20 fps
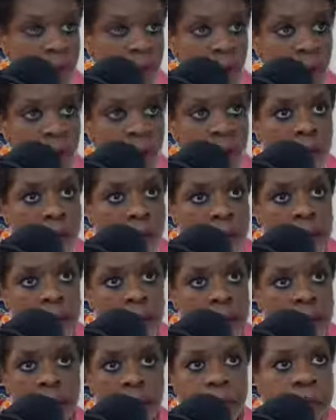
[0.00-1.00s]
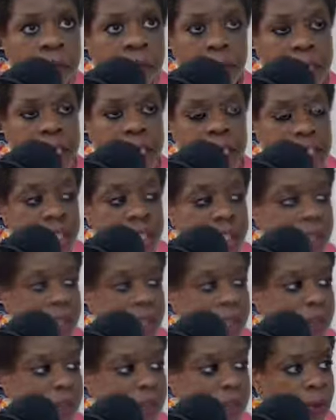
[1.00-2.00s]
over 20
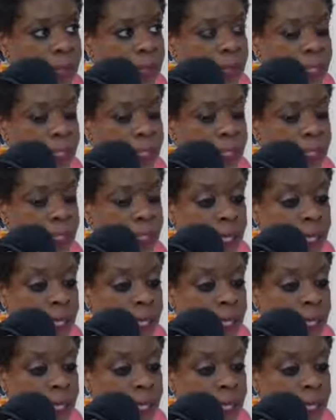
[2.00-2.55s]
years, right?